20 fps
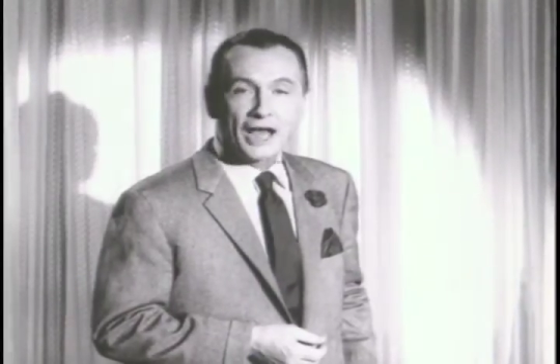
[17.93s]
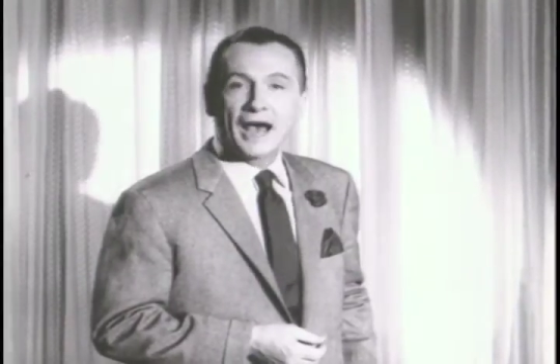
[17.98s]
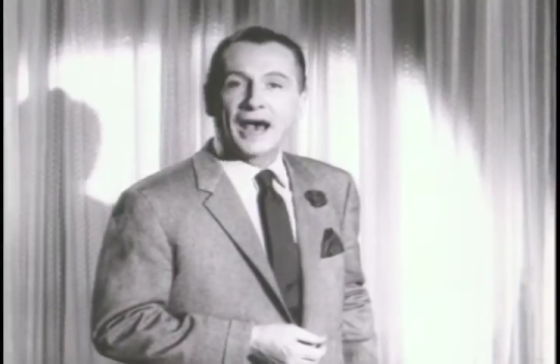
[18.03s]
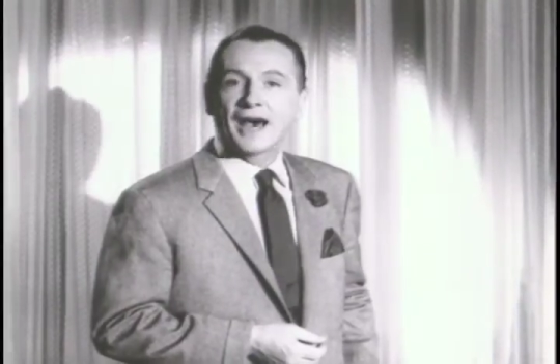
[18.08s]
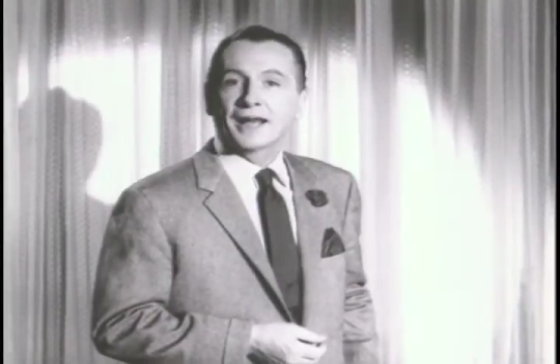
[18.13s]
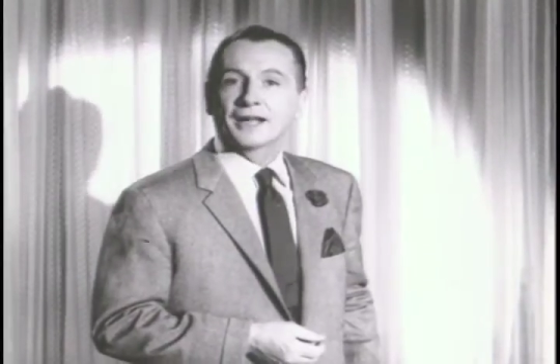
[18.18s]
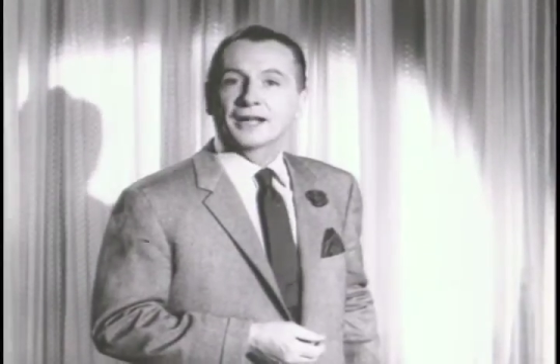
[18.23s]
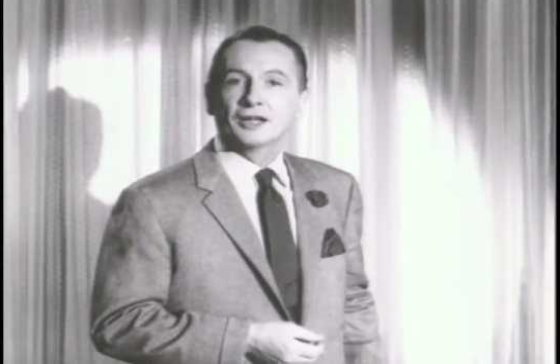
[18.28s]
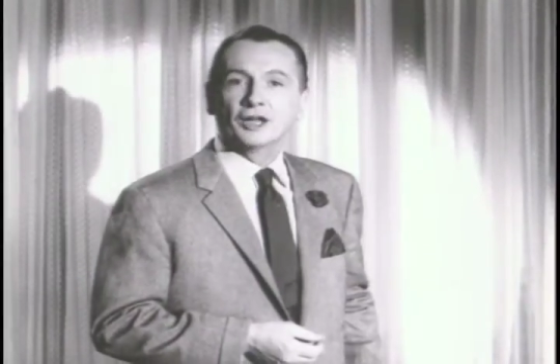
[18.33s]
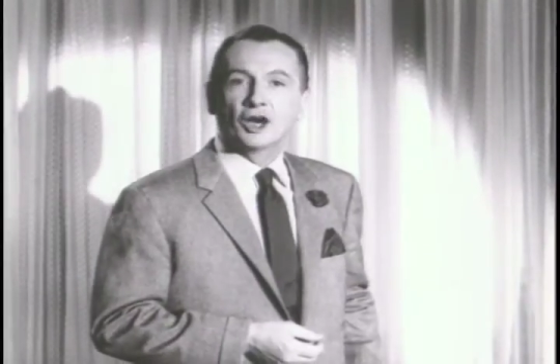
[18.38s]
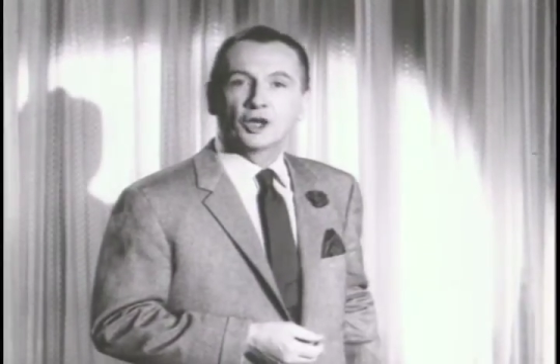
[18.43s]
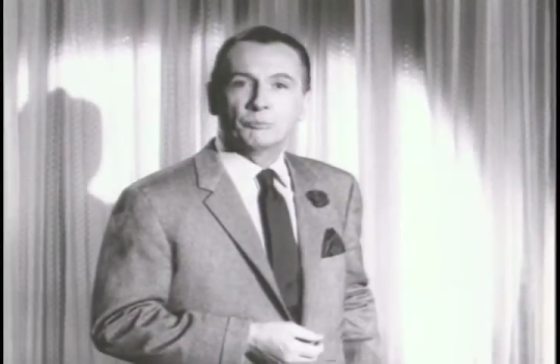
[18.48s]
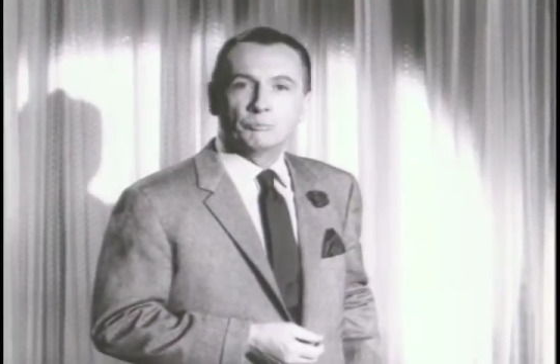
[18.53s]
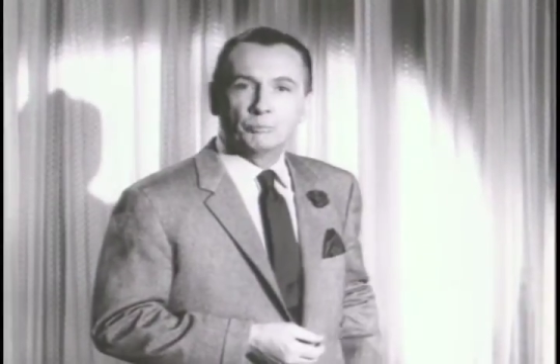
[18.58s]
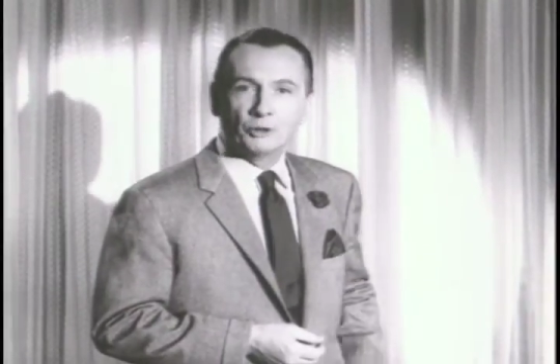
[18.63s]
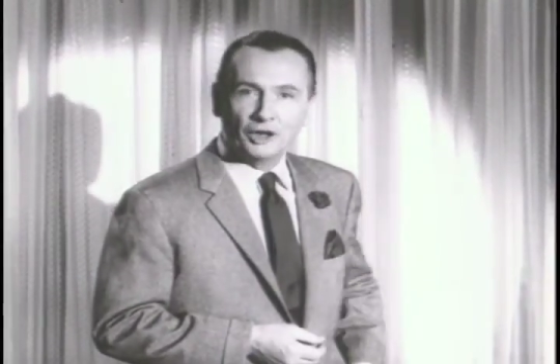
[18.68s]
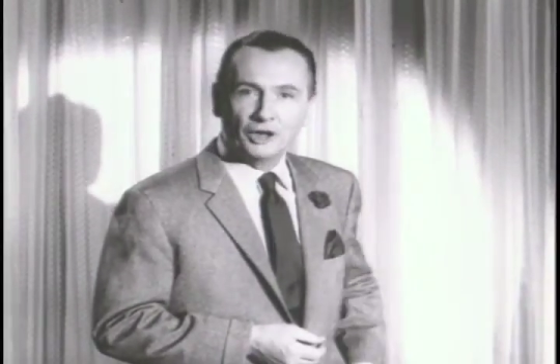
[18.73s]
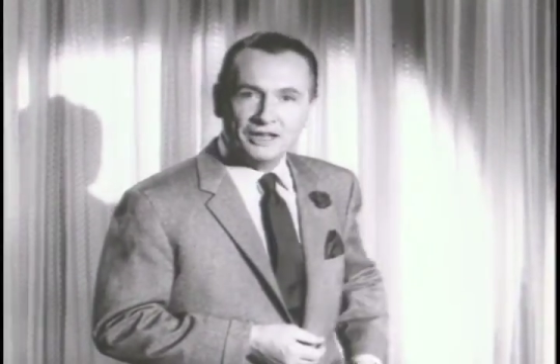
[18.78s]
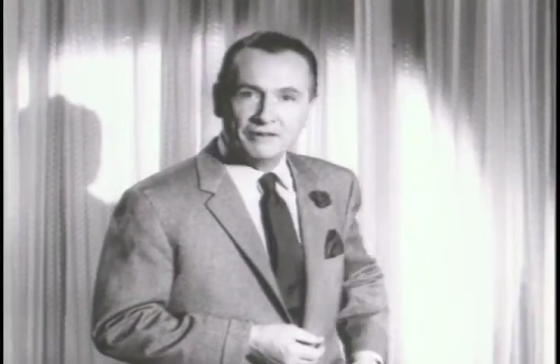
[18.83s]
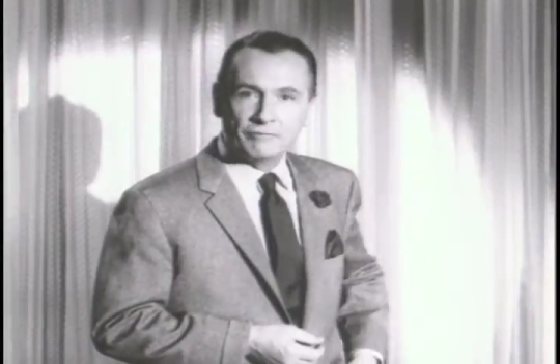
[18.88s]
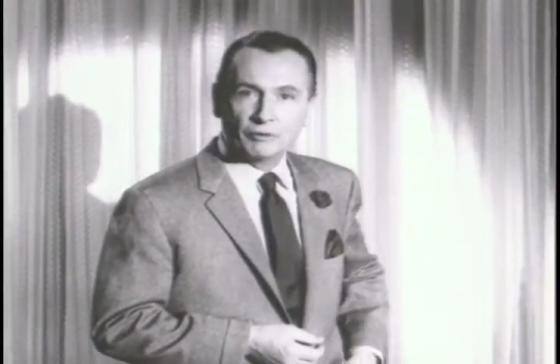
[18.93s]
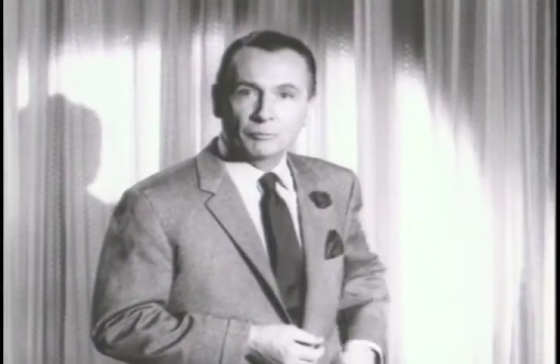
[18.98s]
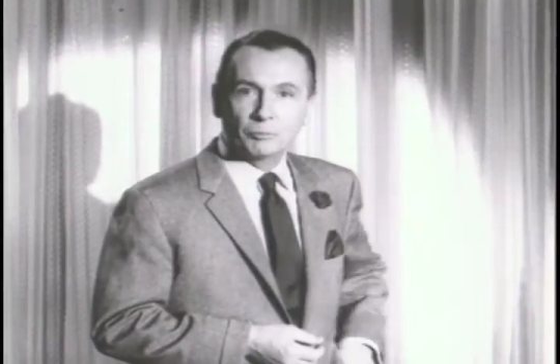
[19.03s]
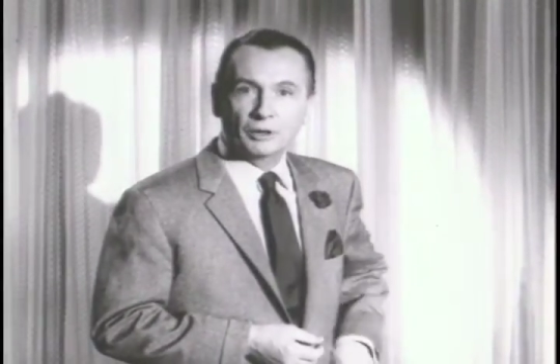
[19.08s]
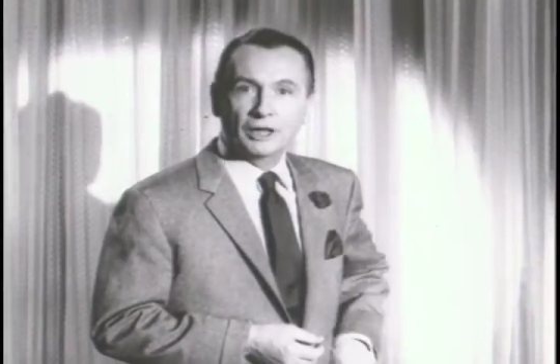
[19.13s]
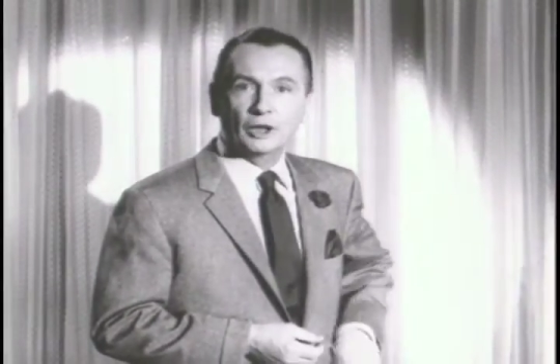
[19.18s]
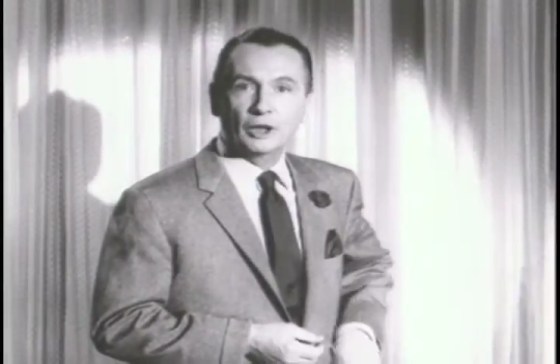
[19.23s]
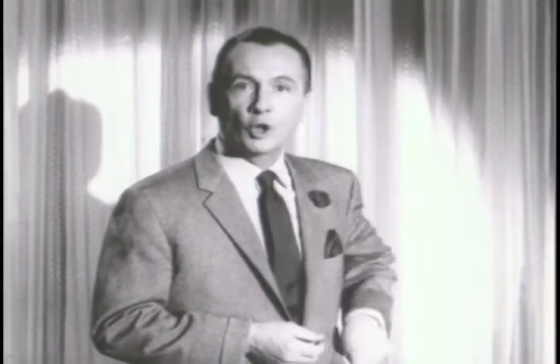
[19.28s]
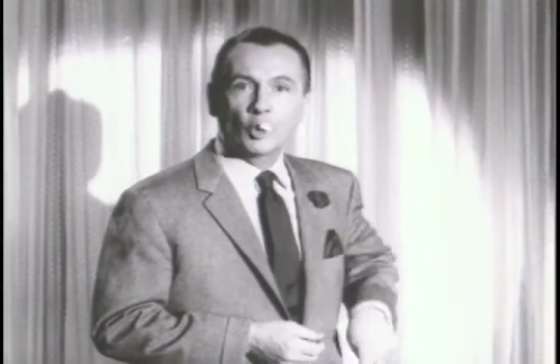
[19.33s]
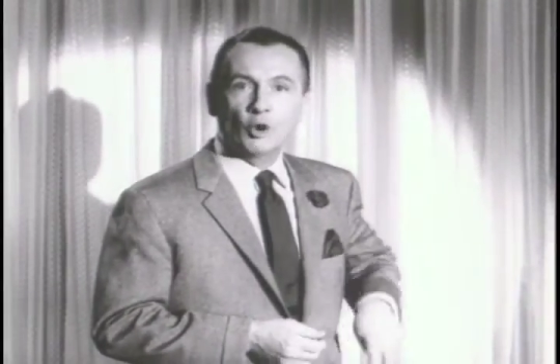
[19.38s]
at an
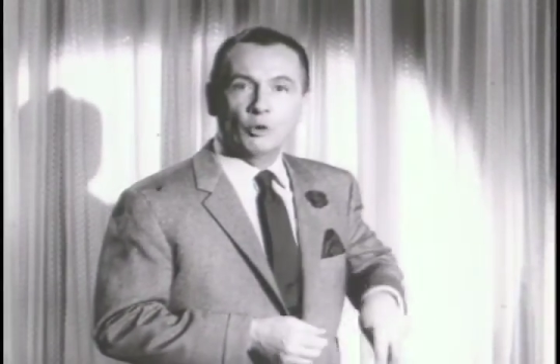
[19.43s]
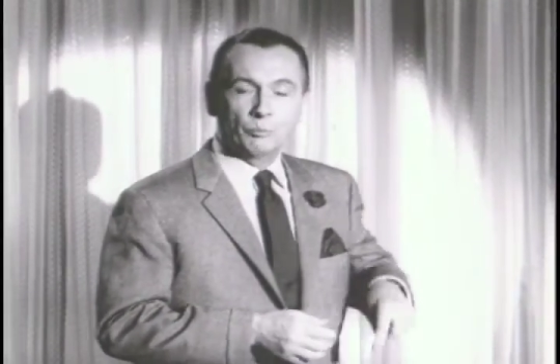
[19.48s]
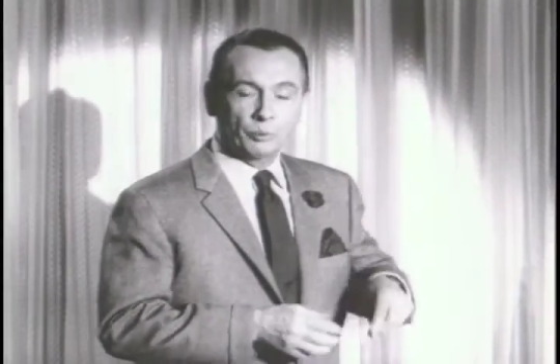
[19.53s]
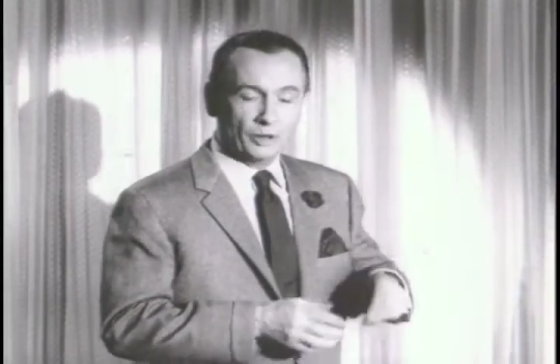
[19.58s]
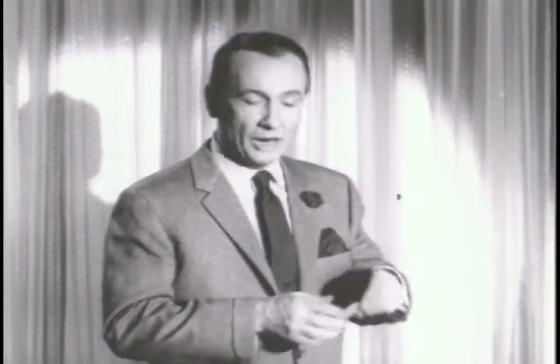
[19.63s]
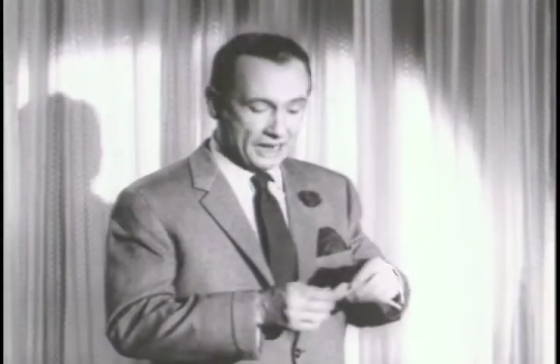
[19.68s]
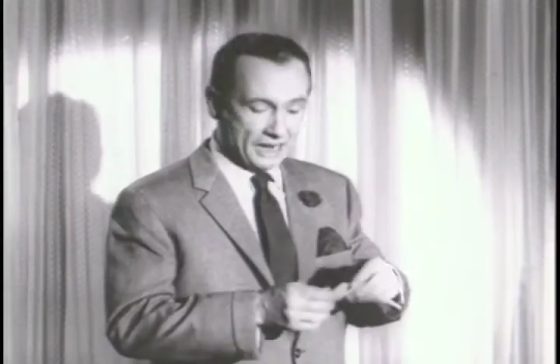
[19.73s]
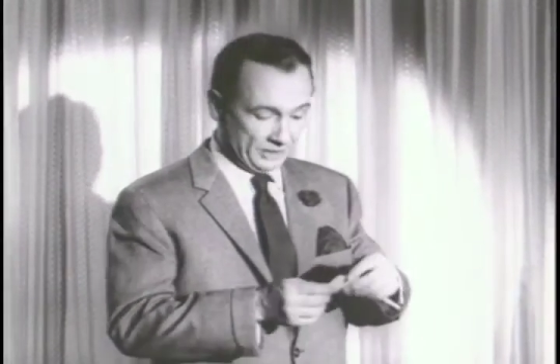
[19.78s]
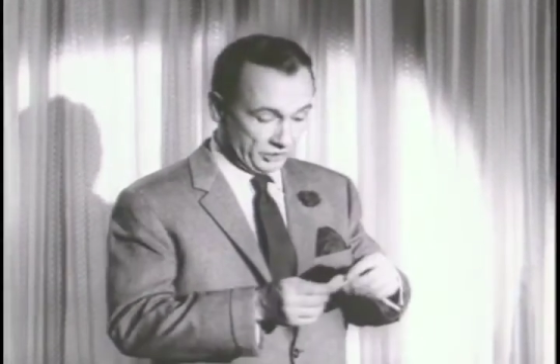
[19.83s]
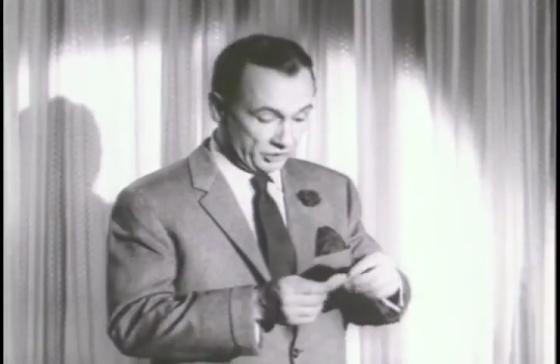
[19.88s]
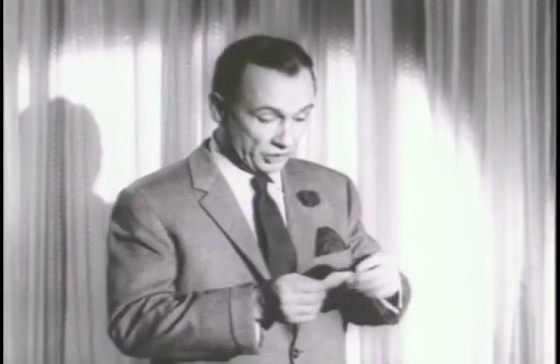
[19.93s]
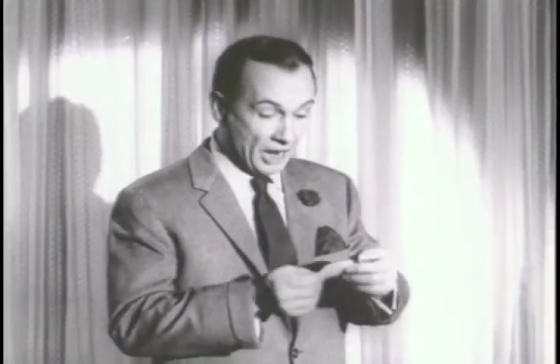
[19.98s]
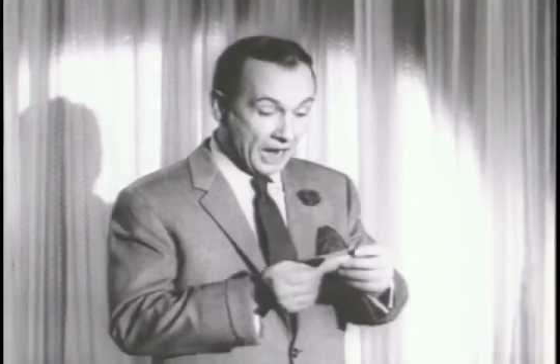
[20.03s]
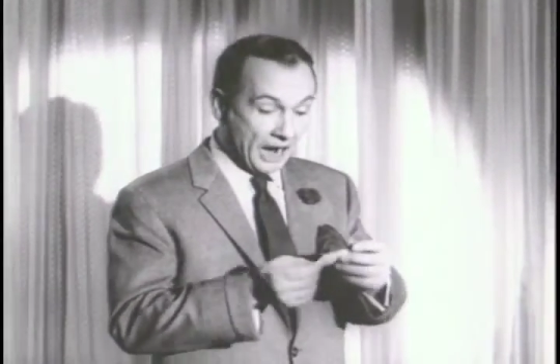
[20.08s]
unbelievably low price.